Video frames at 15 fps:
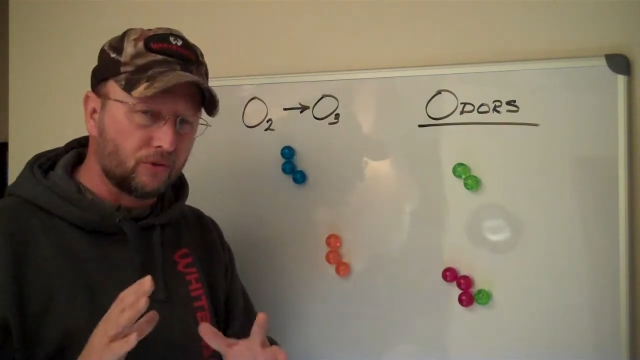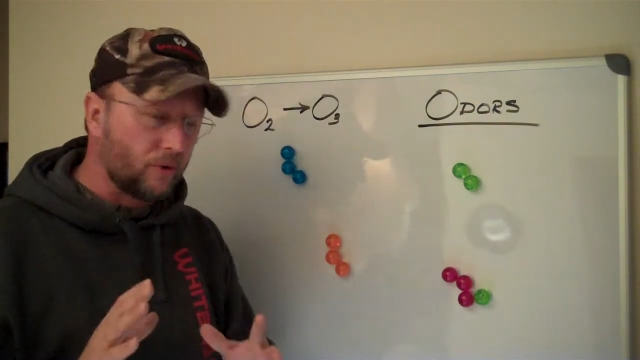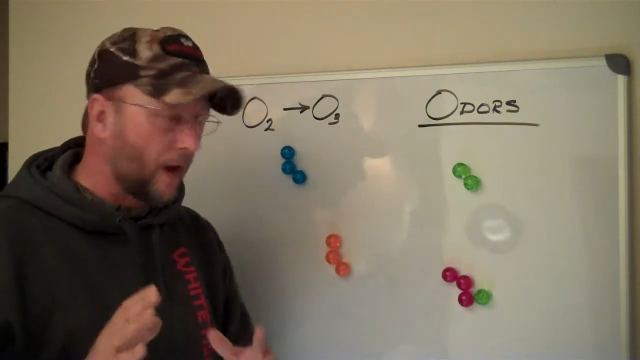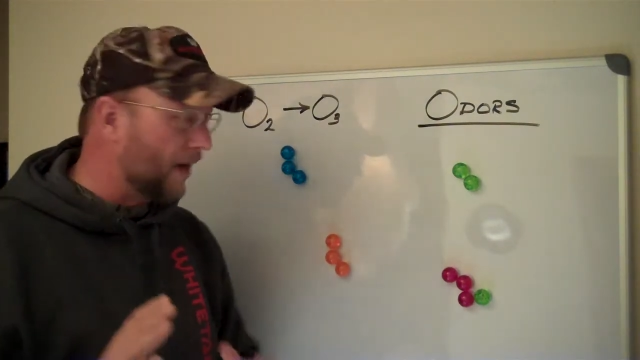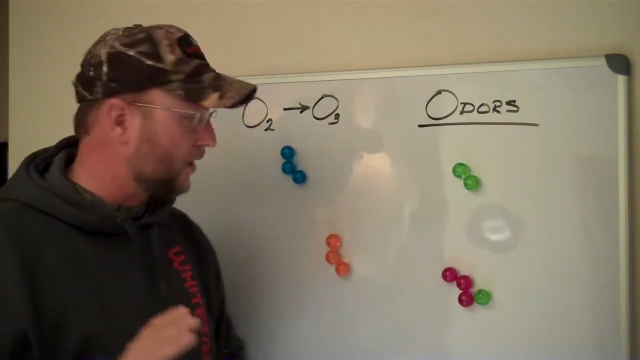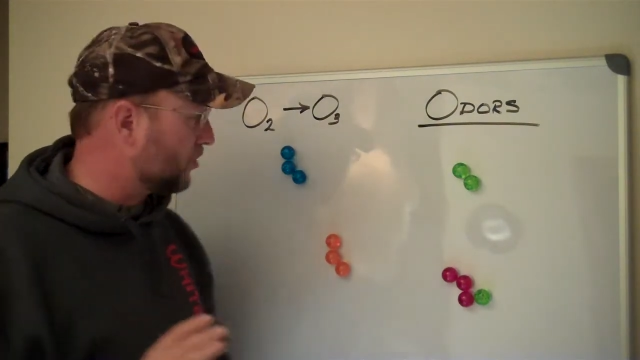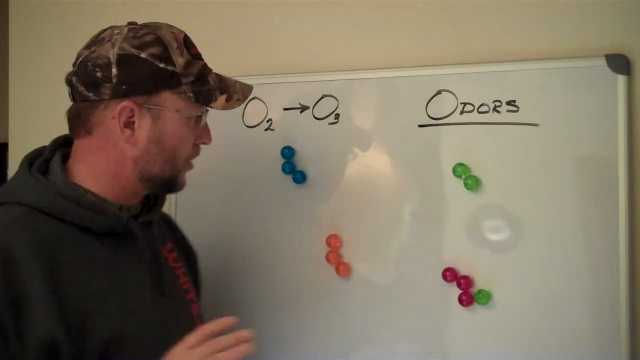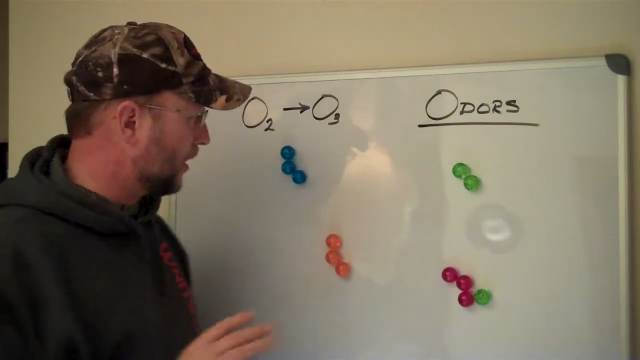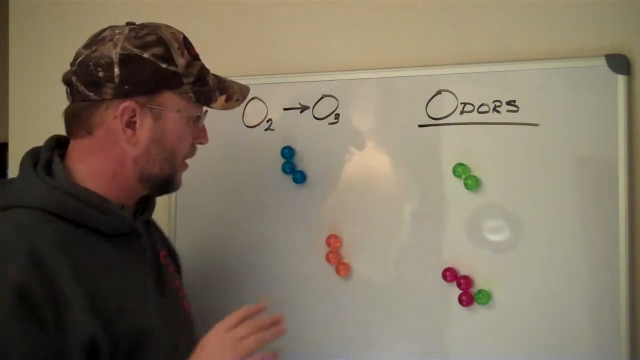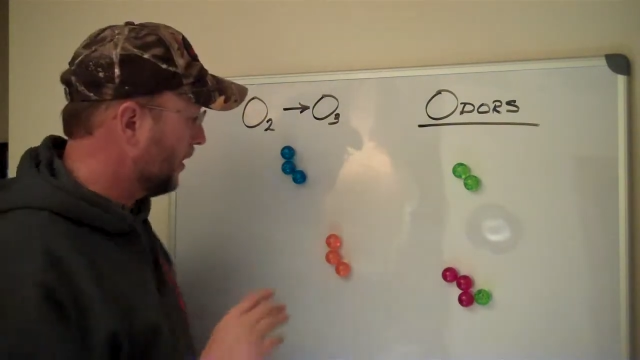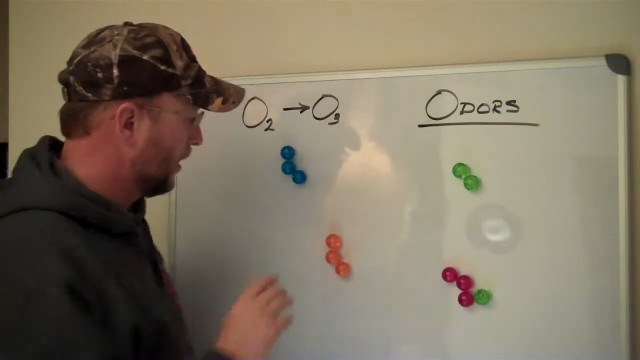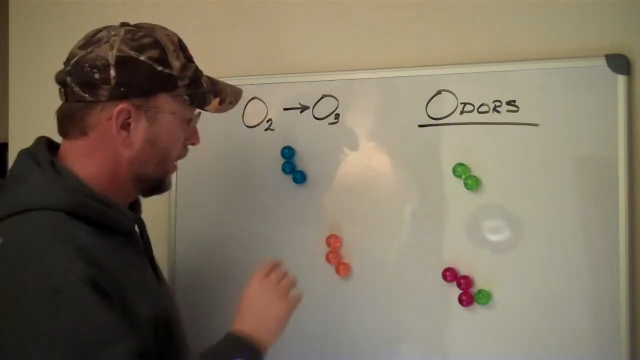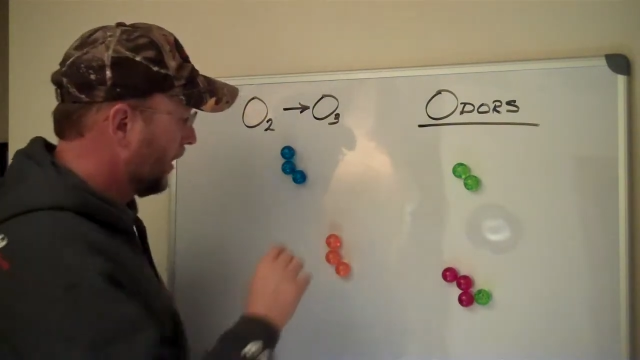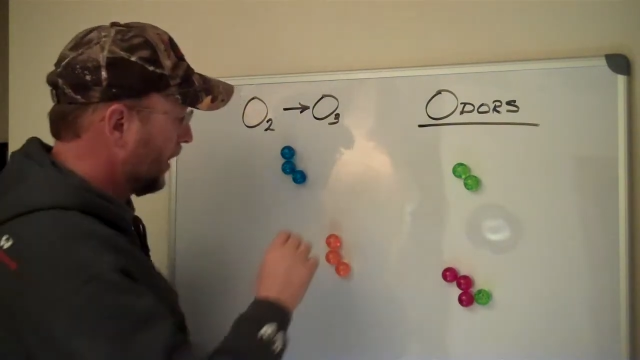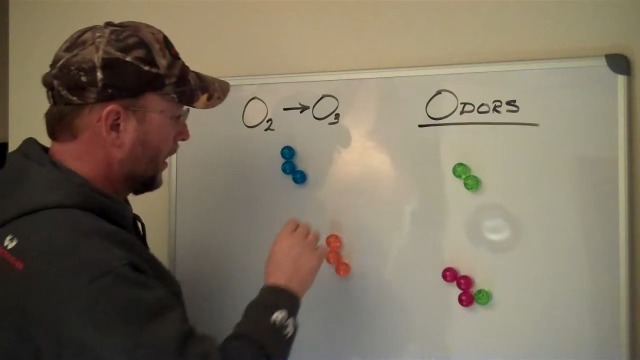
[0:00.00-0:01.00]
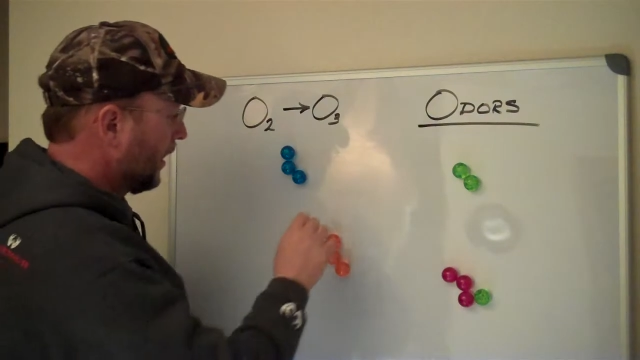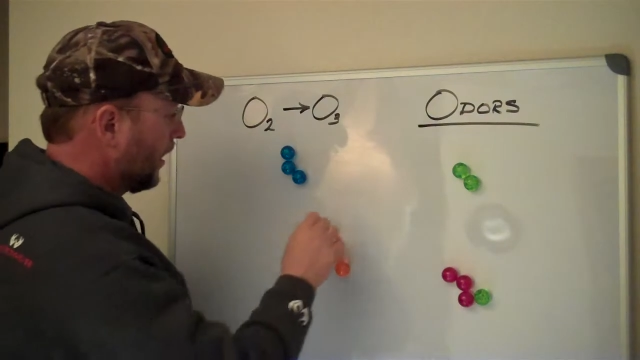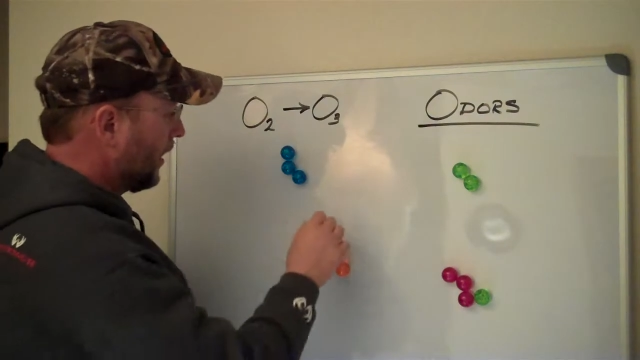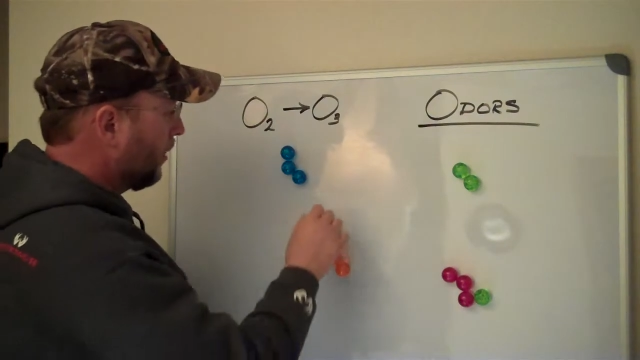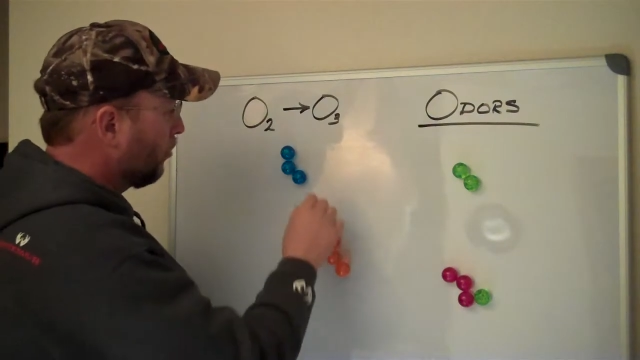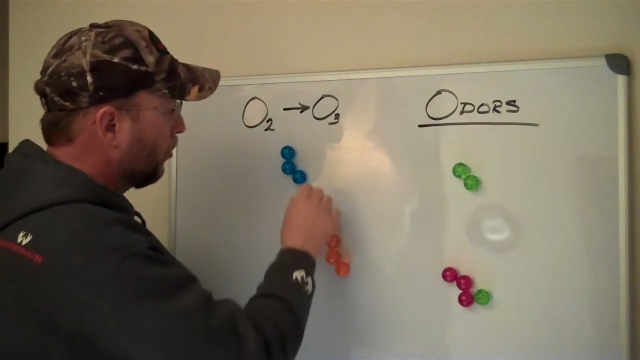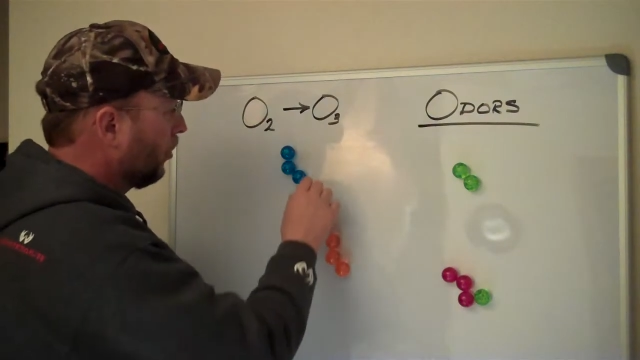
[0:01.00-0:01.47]
strategy,
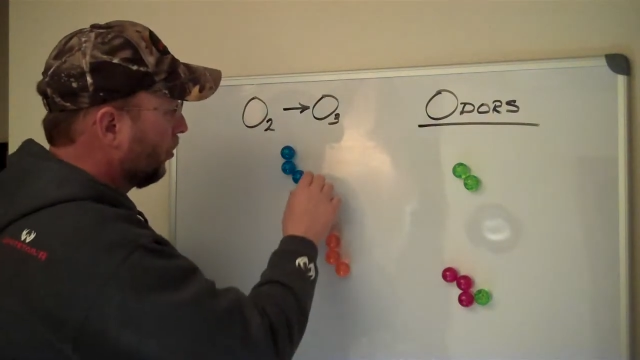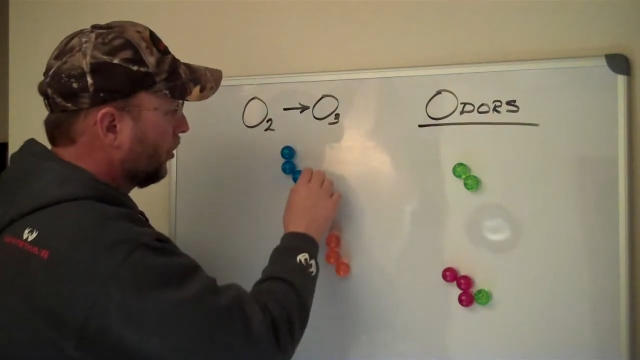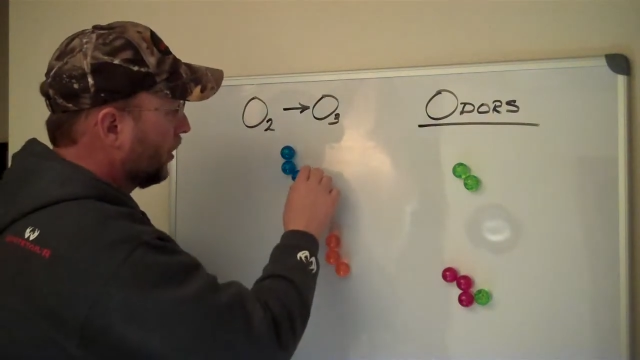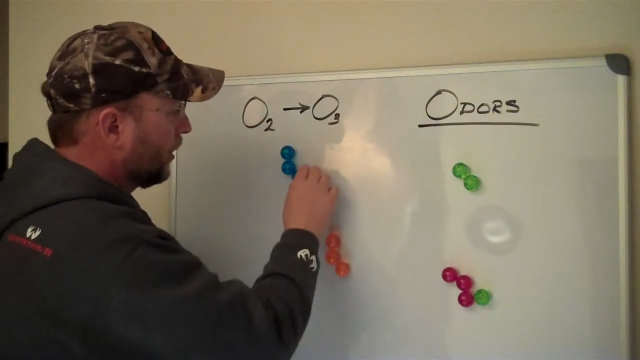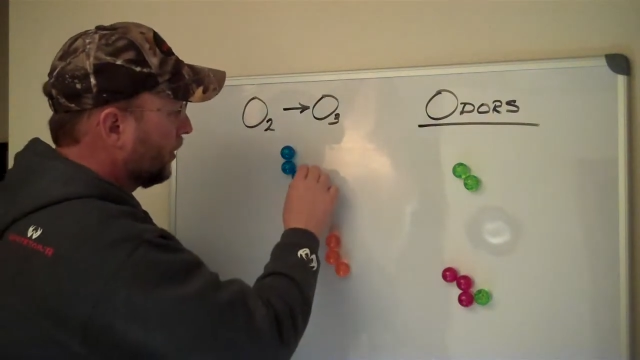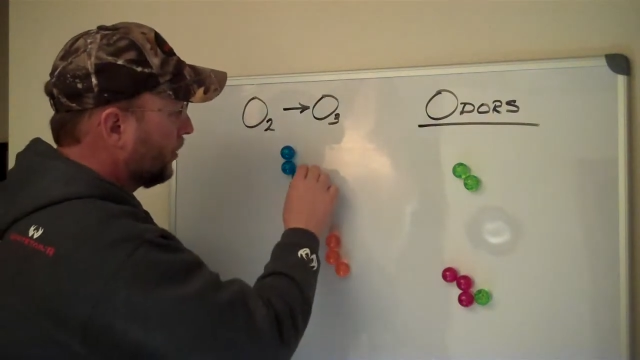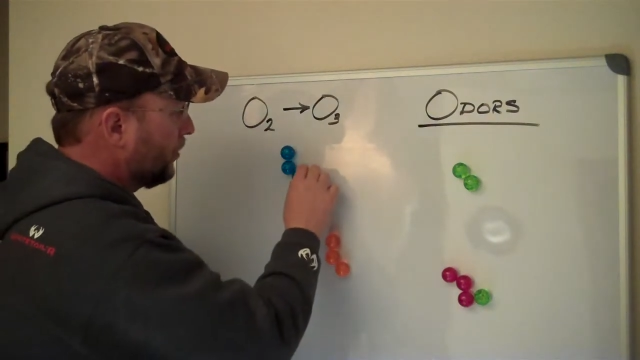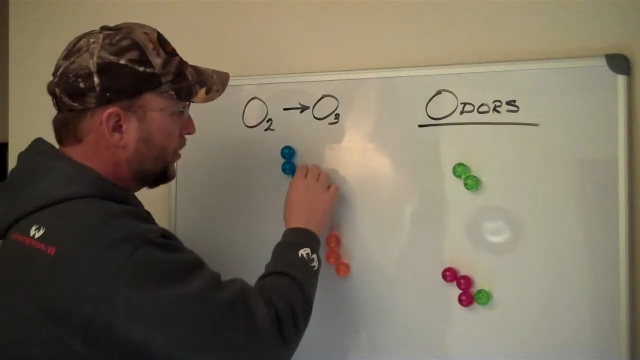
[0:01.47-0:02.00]
it will